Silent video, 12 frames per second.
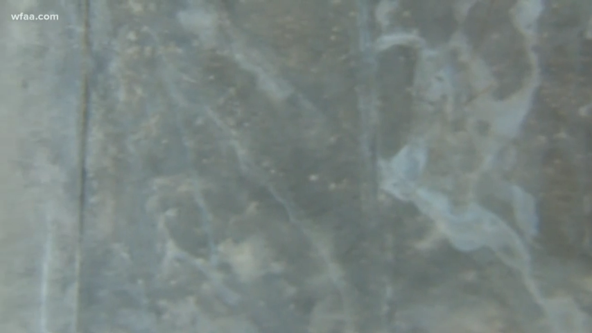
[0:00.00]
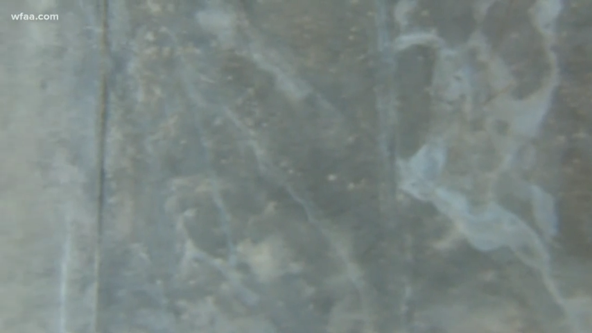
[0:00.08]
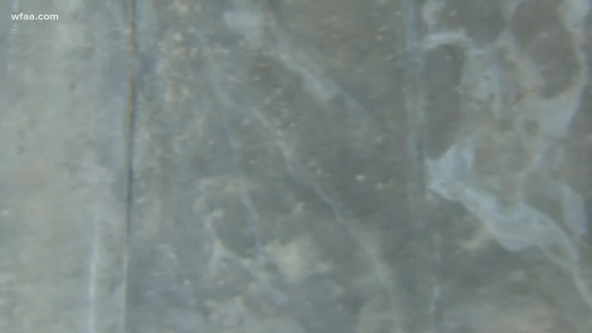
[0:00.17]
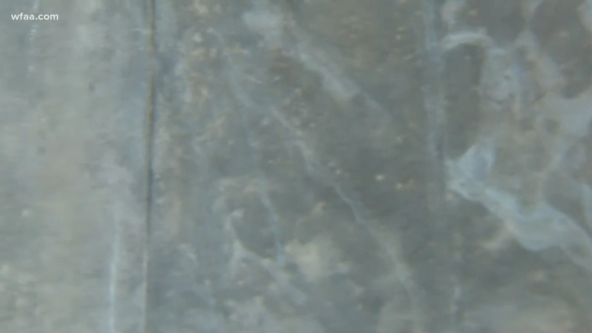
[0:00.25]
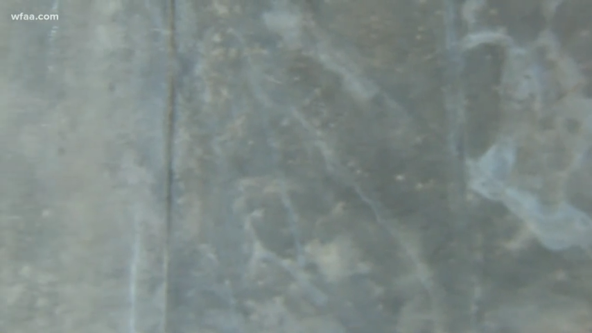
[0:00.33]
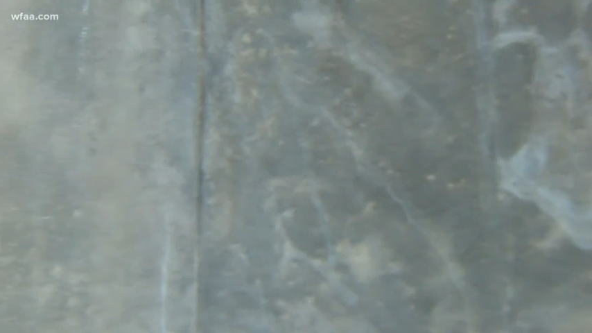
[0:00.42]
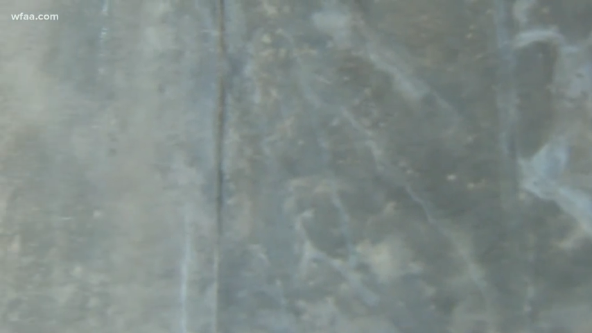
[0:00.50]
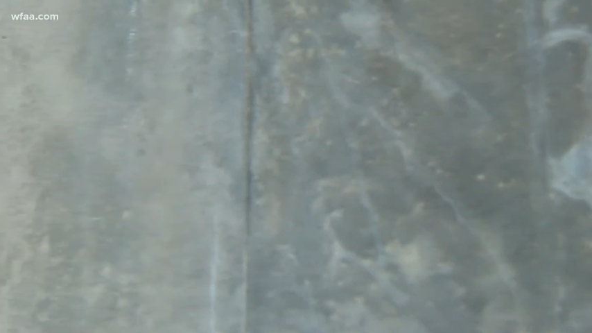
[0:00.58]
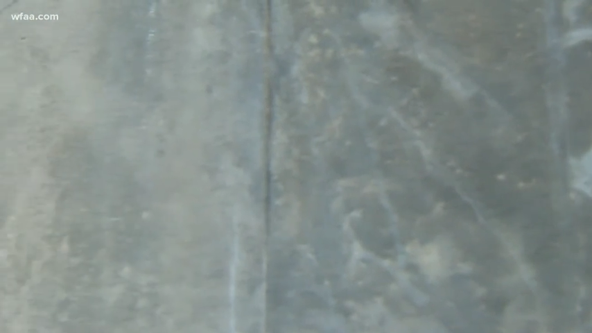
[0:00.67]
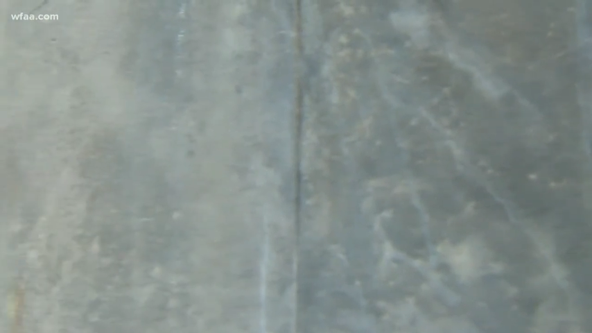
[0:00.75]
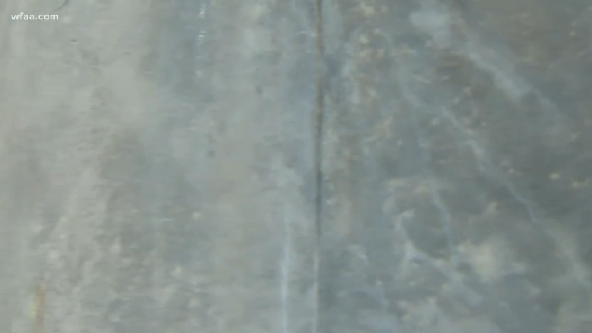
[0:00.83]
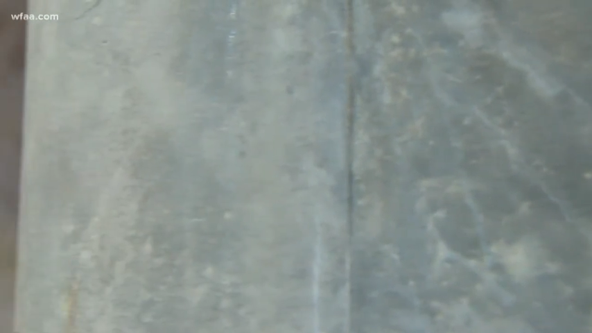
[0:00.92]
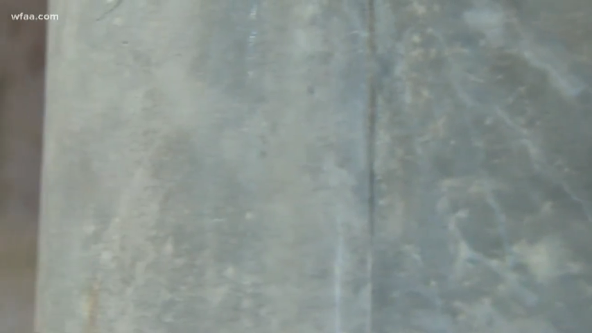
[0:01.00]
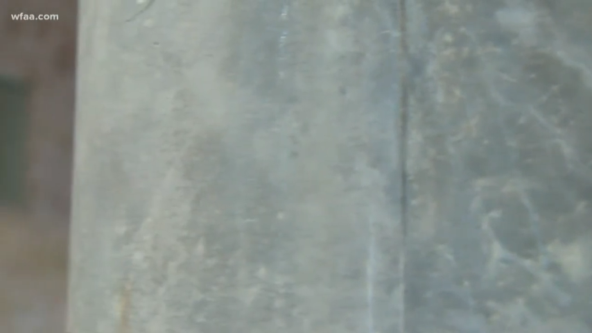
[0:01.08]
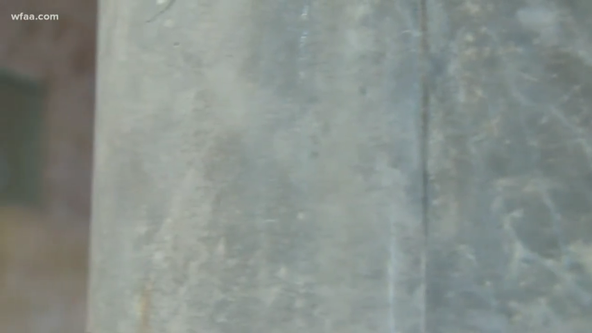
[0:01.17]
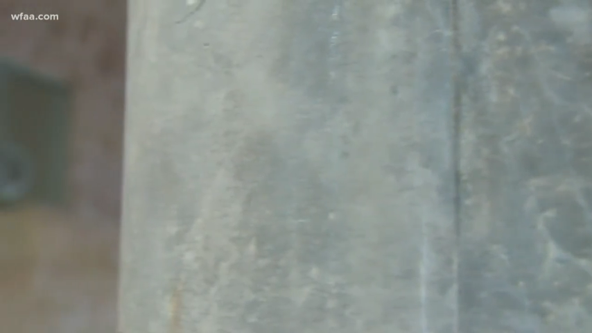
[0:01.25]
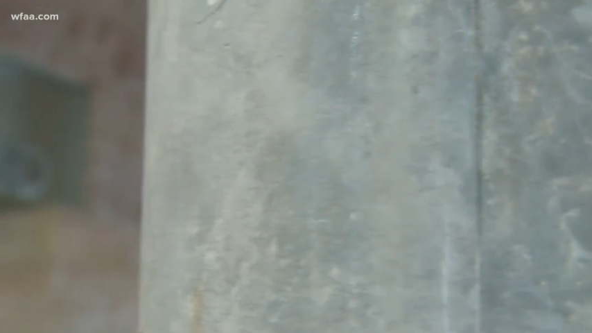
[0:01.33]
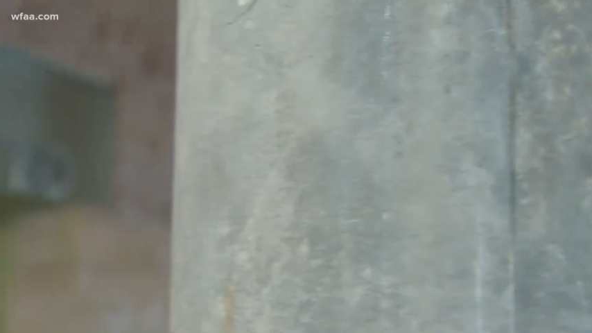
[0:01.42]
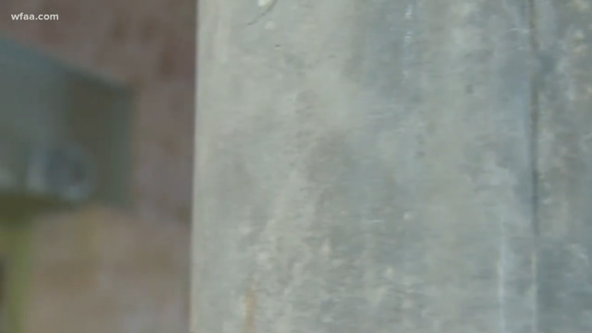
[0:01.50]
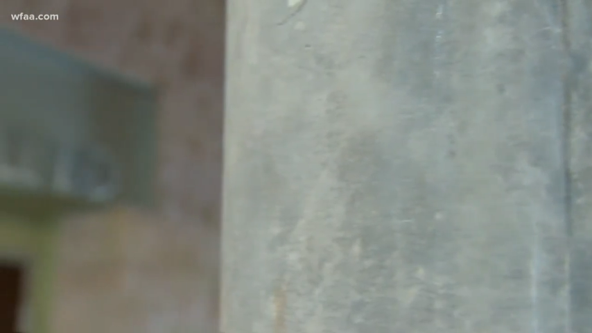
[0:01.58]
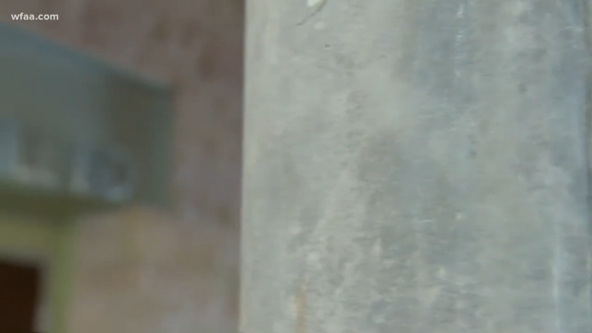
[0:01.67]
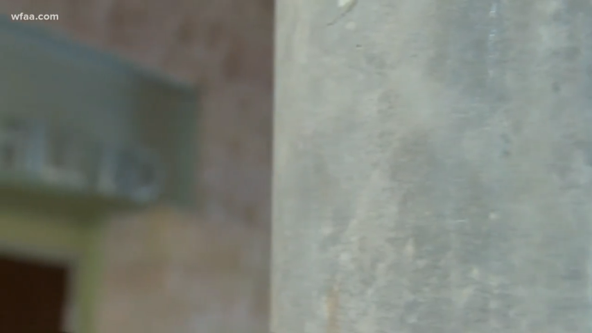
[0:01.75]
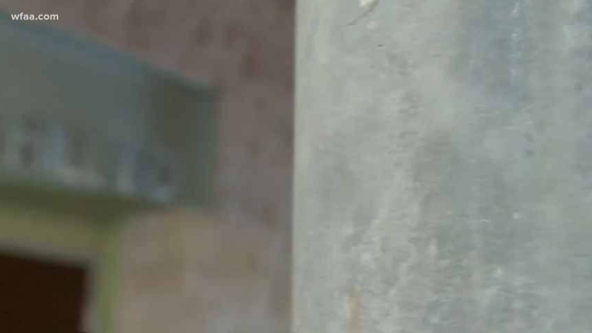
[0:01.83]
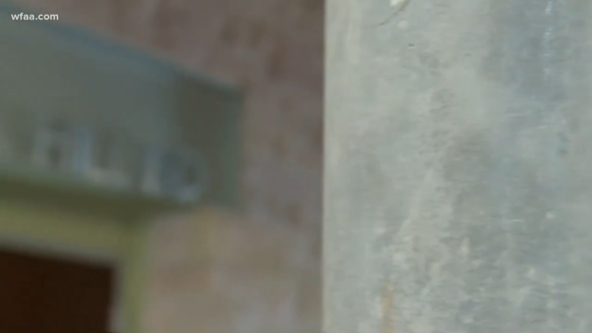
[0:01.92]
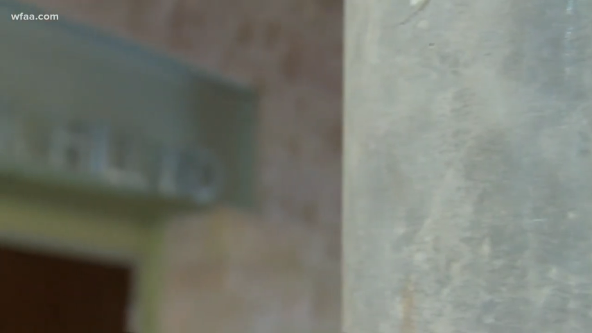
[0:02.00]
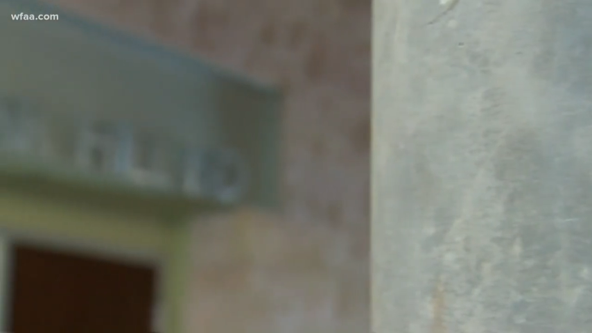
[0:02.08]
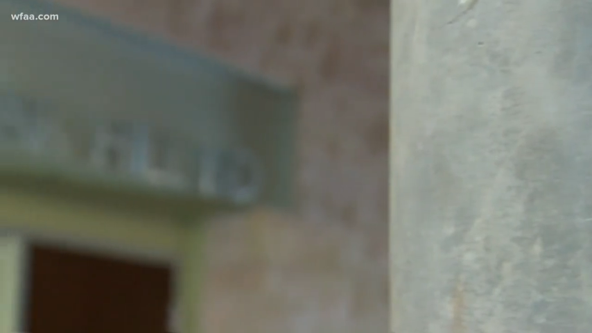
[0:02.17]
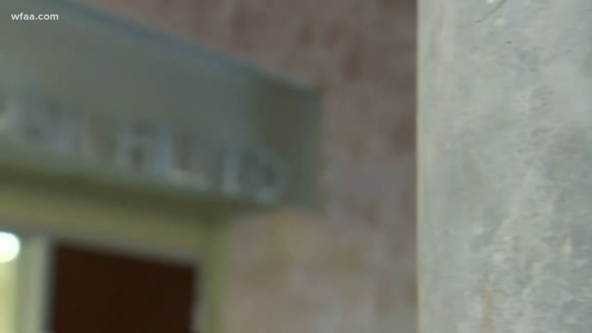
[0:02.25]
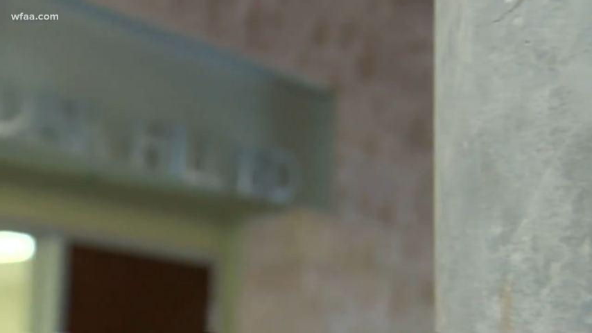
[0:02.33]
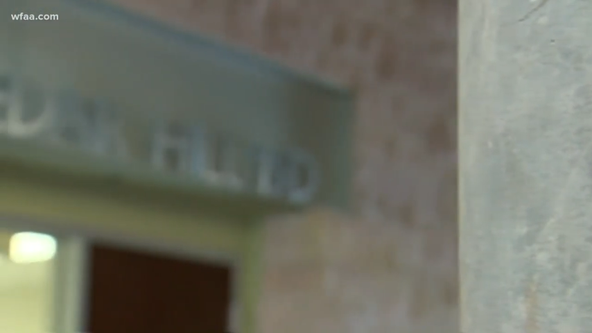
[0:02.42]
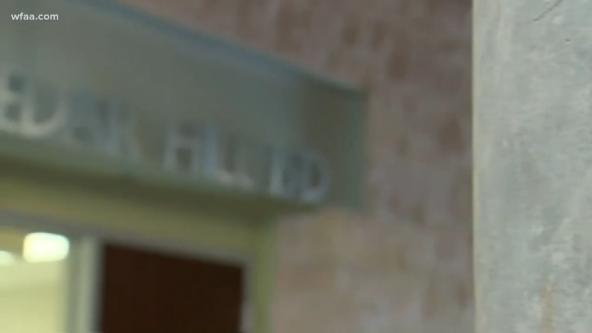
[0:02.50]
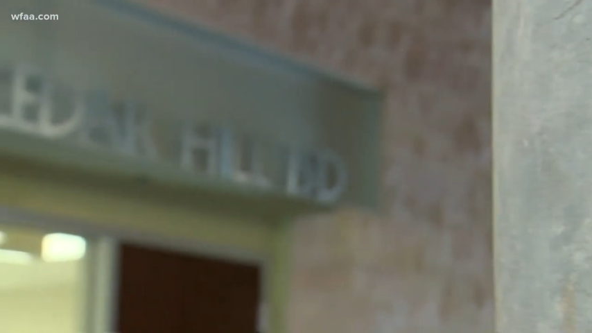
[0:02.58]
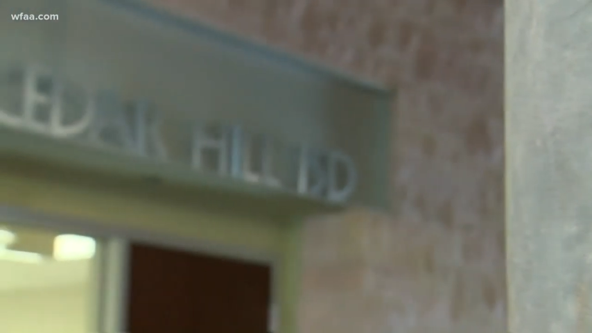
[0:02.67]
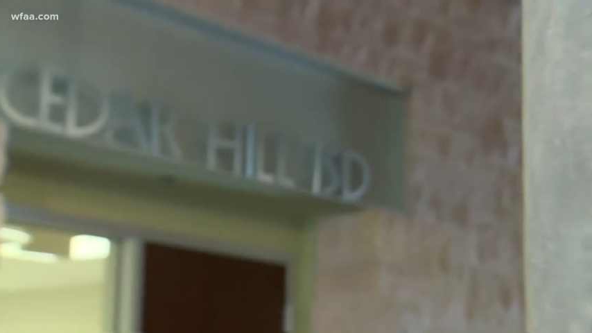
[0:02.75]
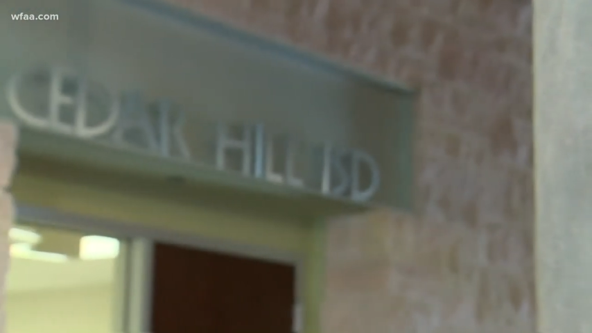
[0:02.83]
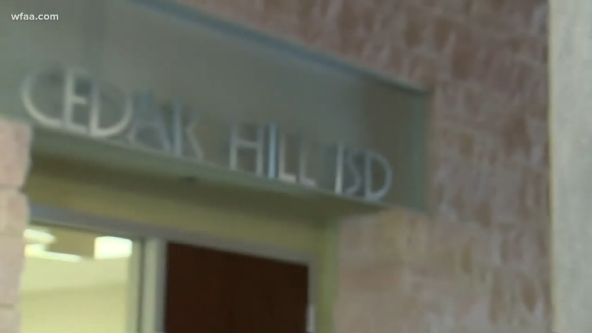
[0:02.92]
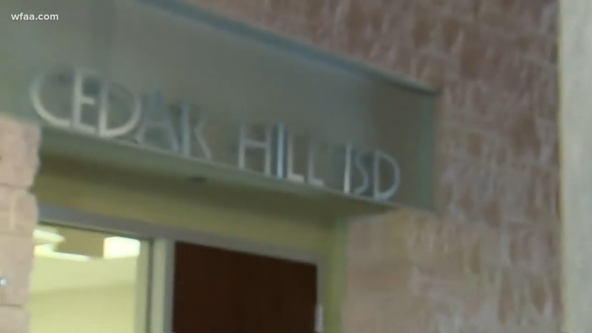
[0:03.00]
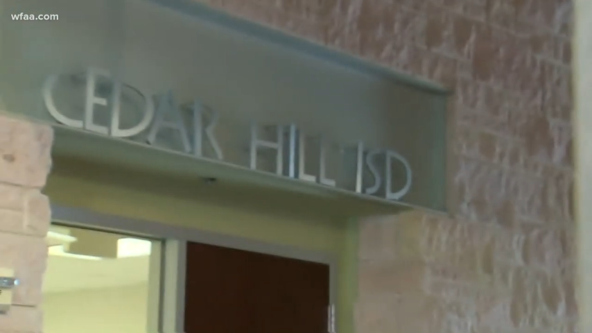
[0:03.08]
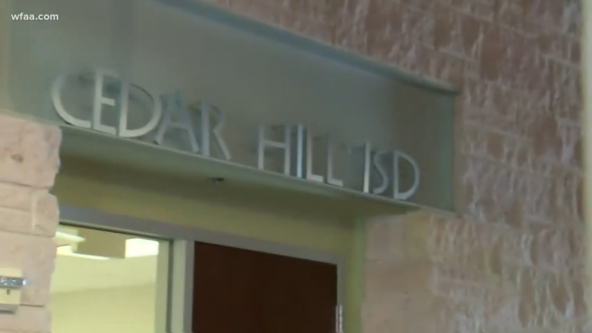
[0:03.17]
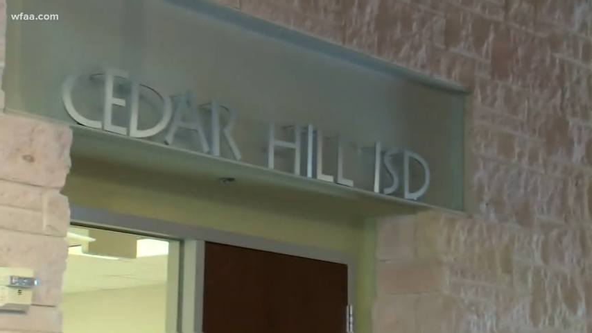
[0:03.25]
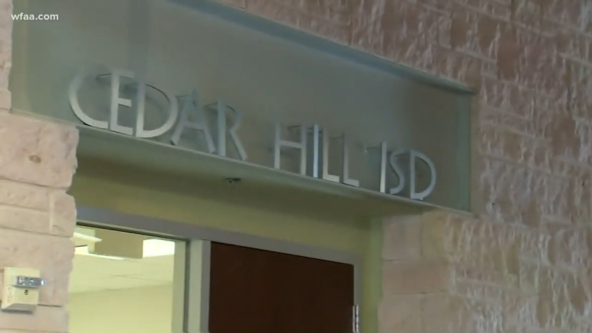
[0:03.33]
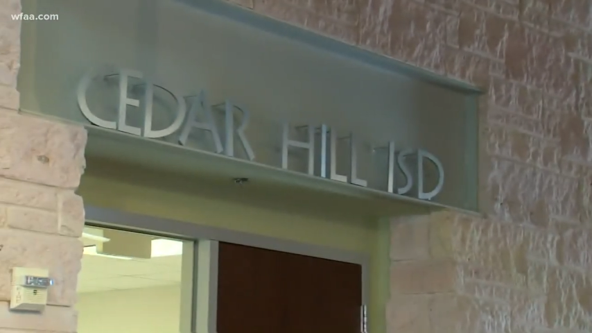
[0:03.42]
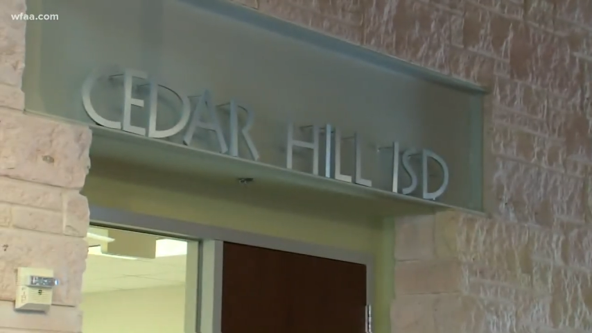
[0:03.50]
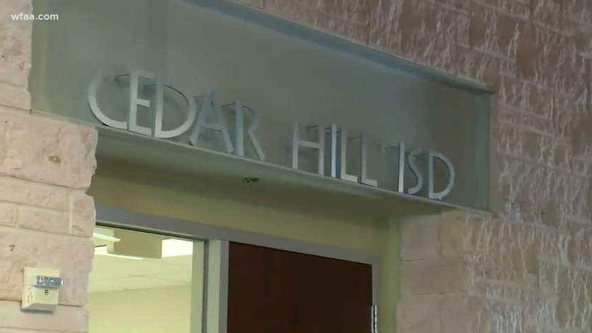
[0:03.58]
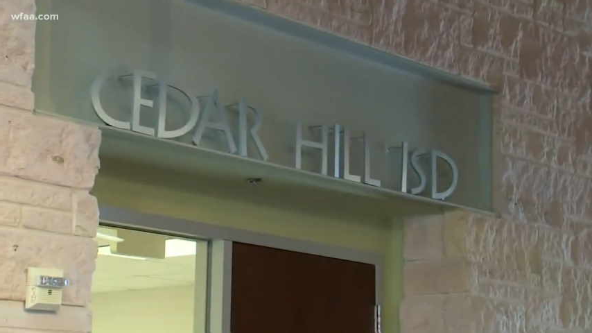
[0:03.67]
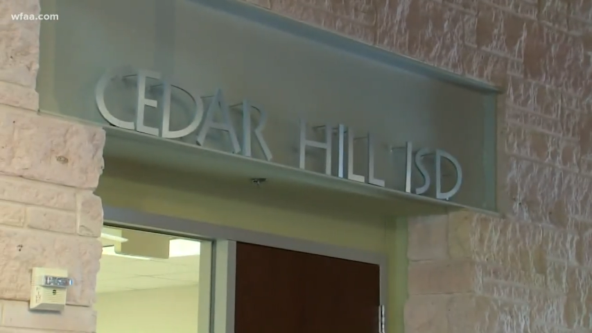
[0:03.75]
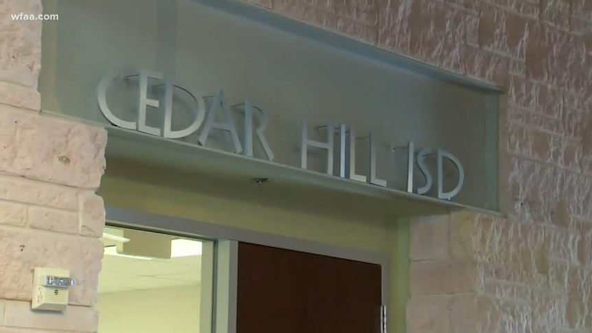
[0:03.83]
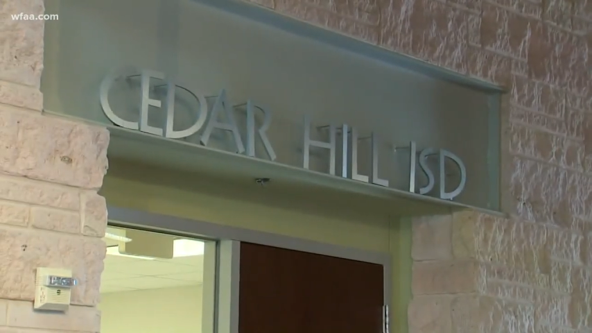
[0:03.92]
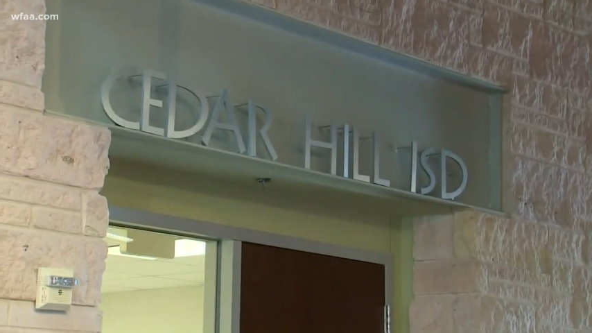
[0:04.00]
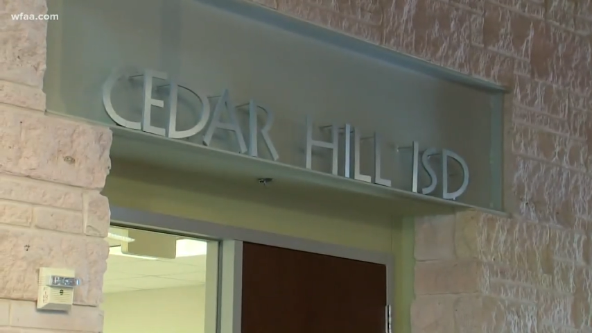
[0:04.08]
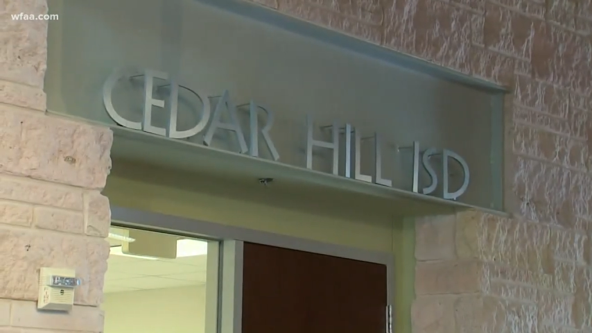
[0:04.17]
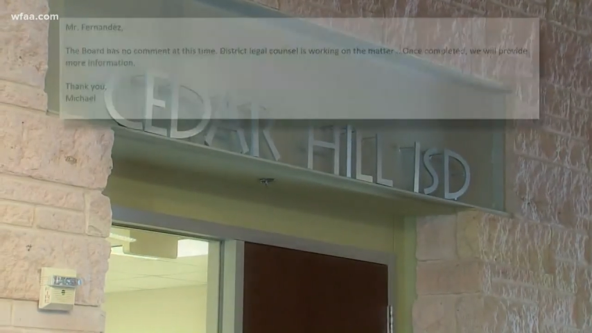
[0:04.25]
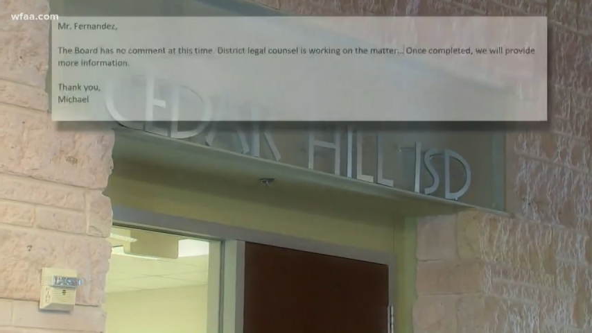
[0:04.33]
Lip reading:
[unreadable: no face in view]